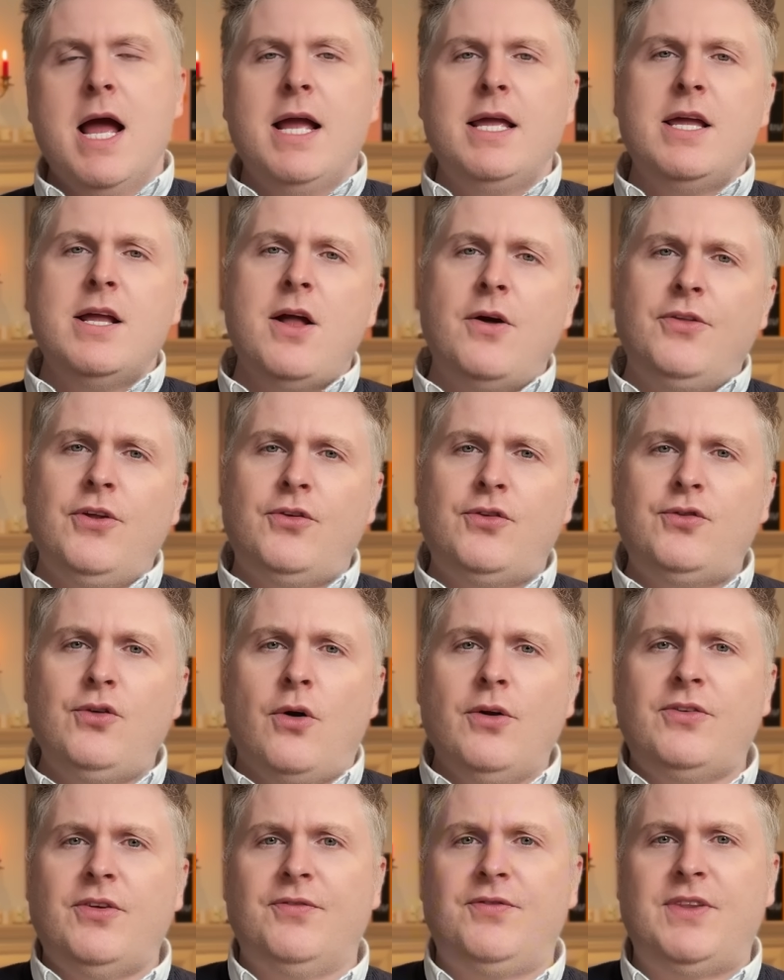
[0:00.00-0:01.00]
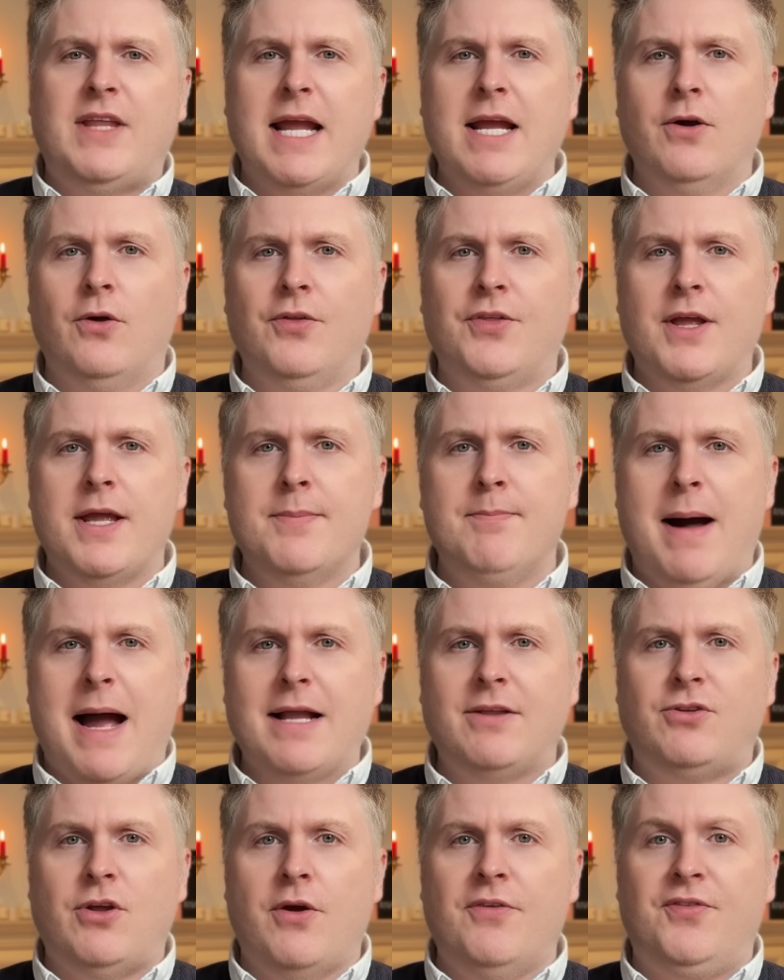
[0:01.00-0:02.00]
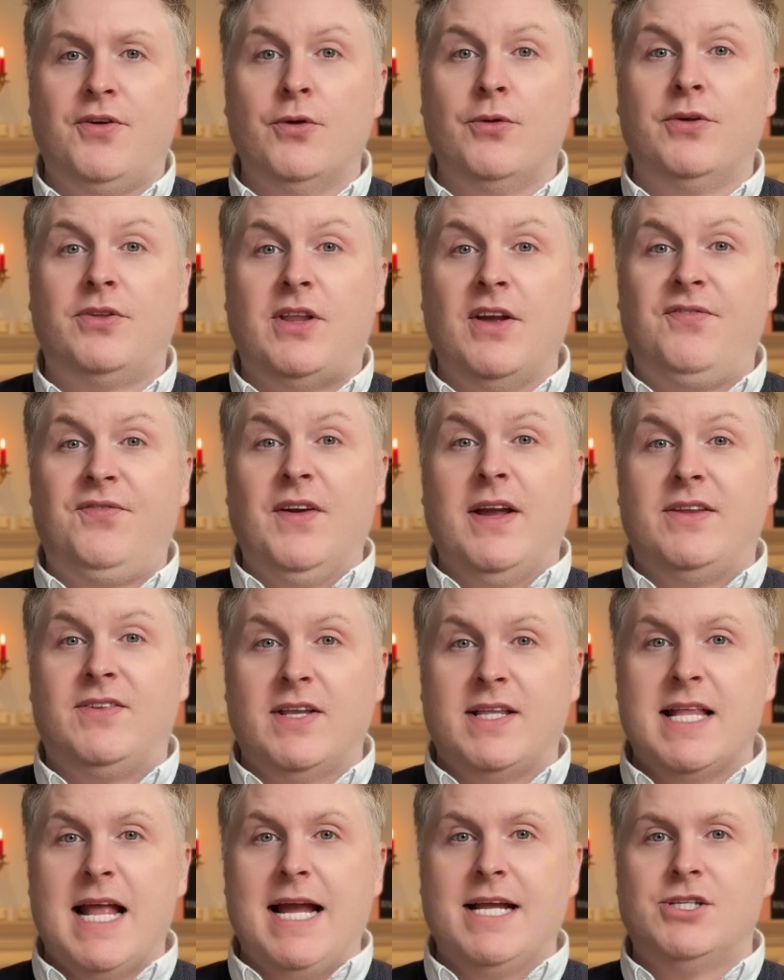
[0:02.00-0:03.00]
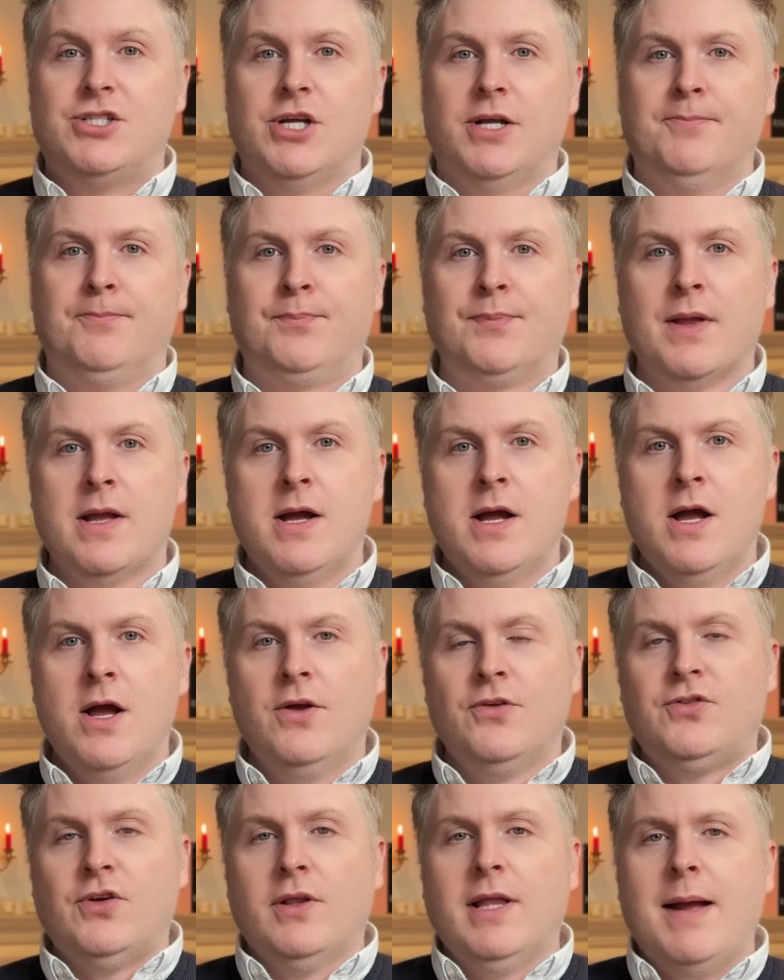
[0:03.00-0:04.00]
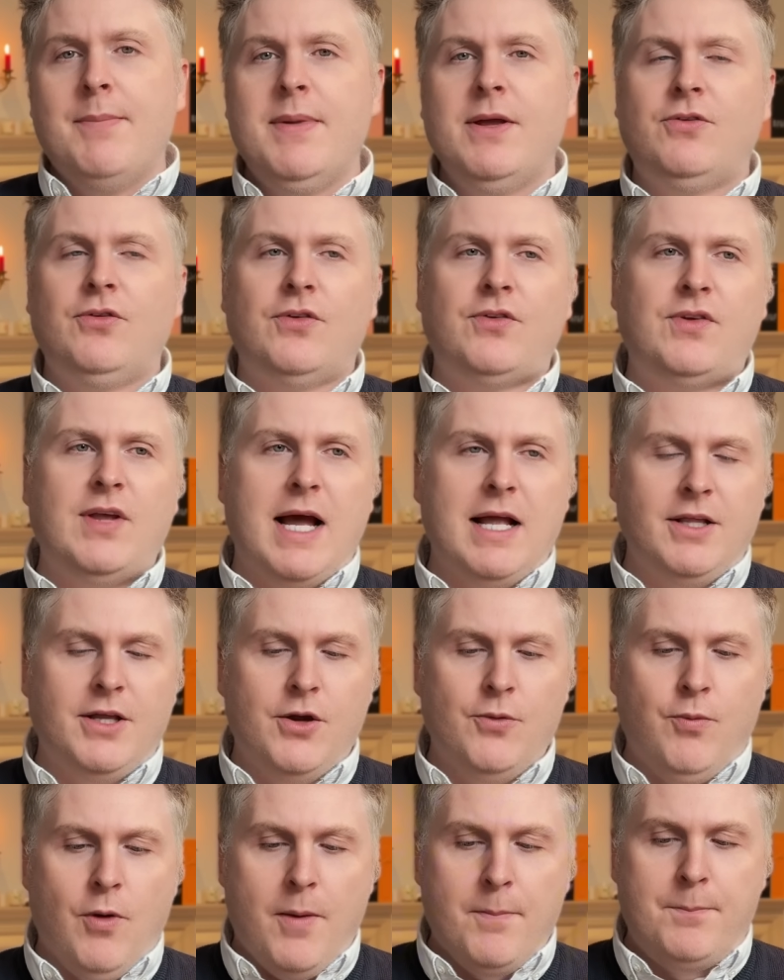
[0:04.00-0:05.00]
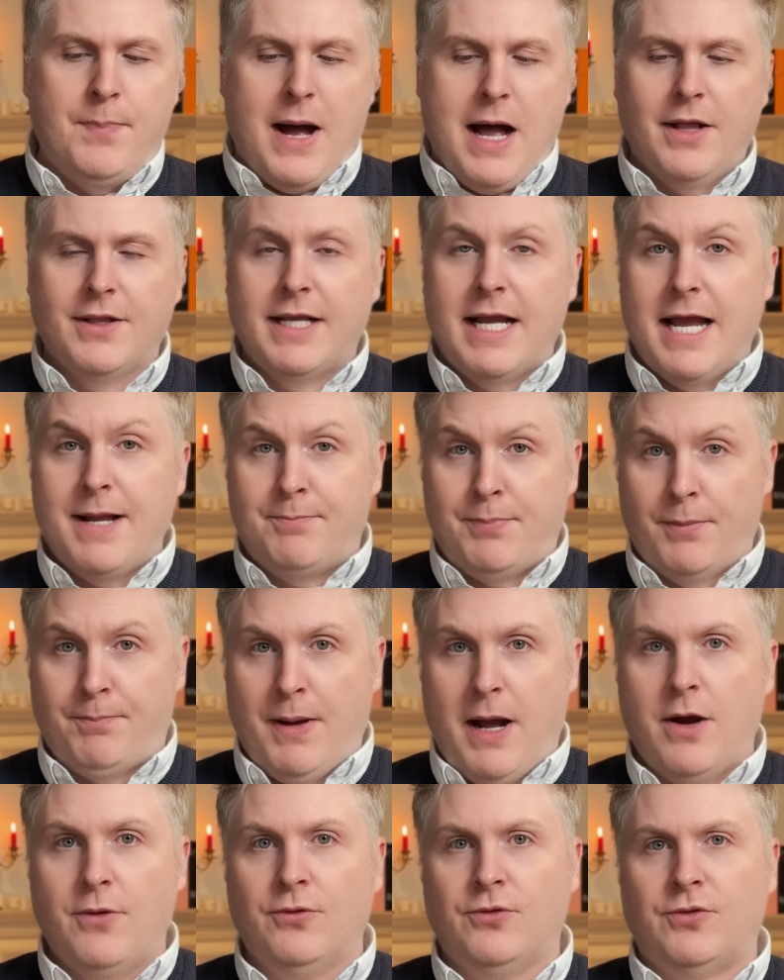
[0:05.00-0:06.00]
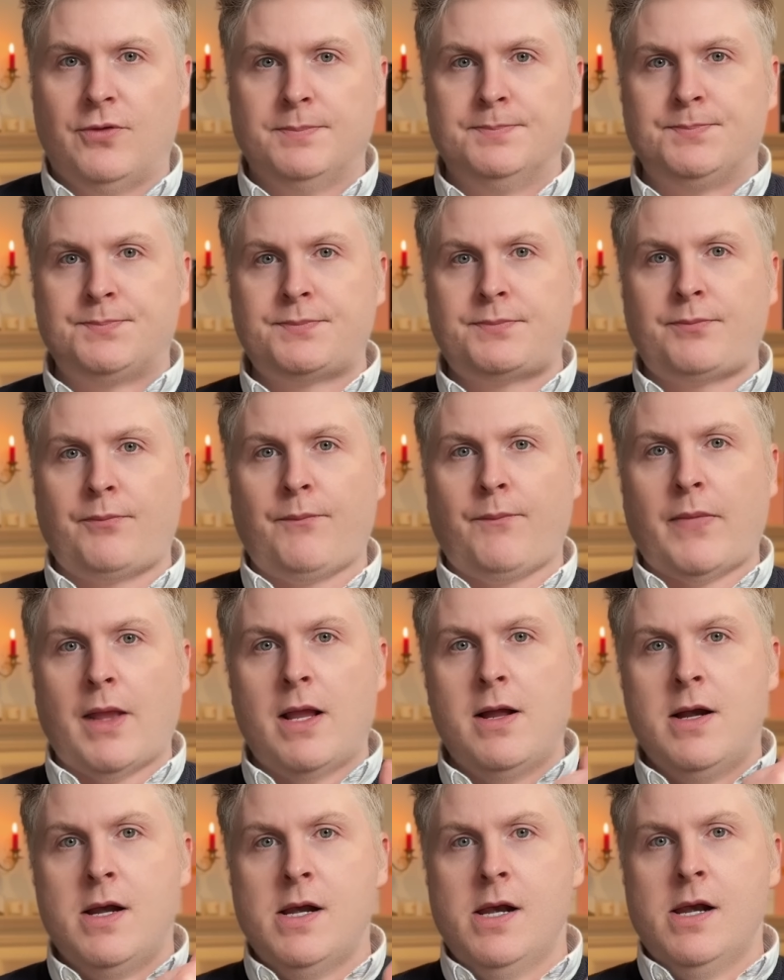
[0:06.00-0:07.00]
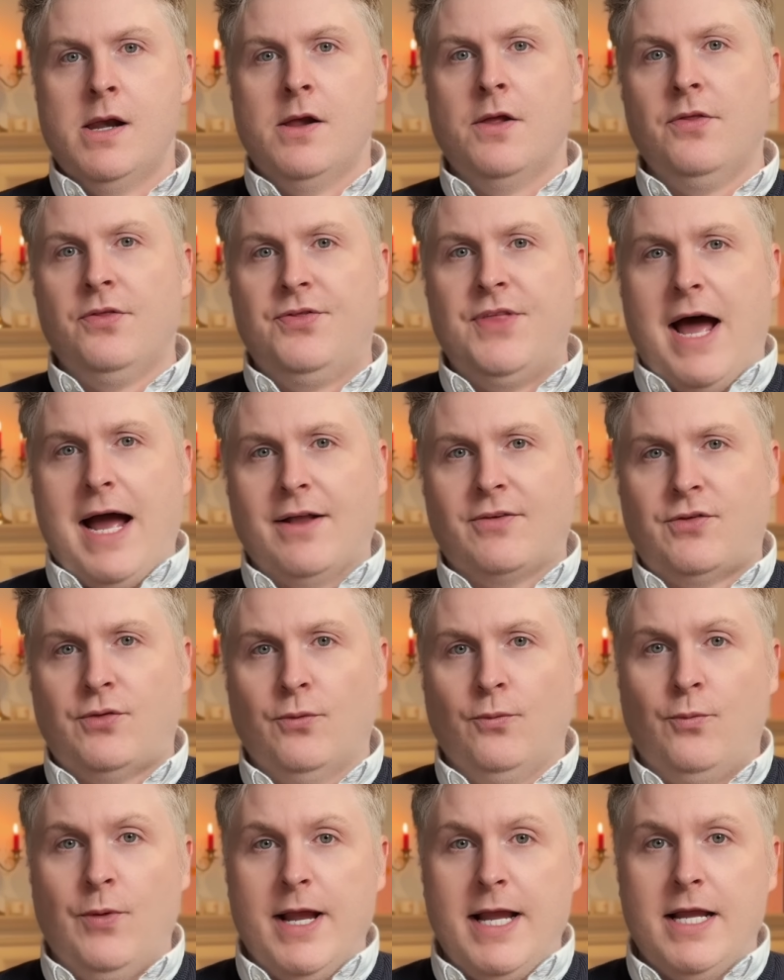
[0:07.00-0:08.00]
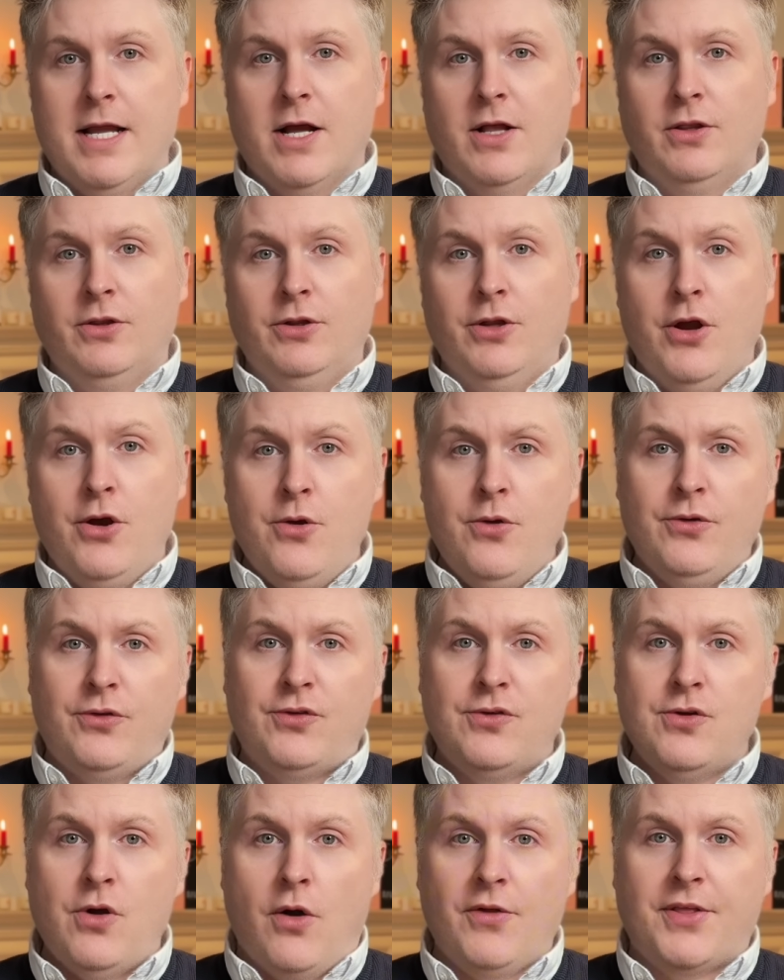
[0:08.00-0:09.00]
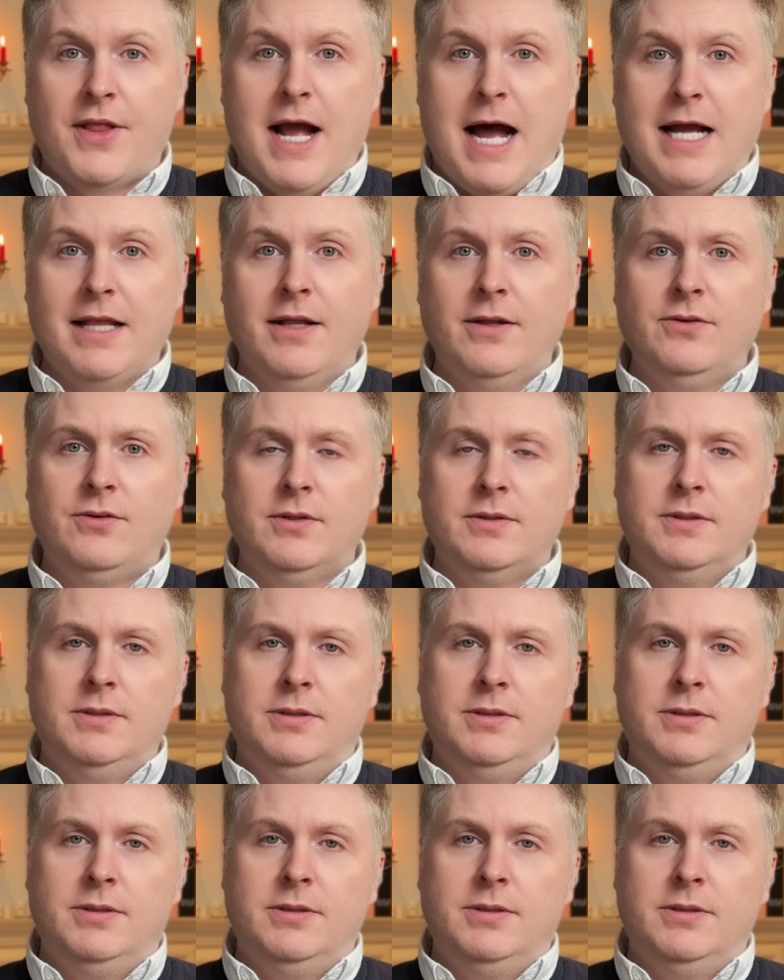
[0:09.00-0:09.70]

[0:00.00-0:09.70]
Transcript: you know, the sort of deal that you might do if you're a defeated nation. So let me just tell you what Barnier proposed. That we lose Northern Ireland,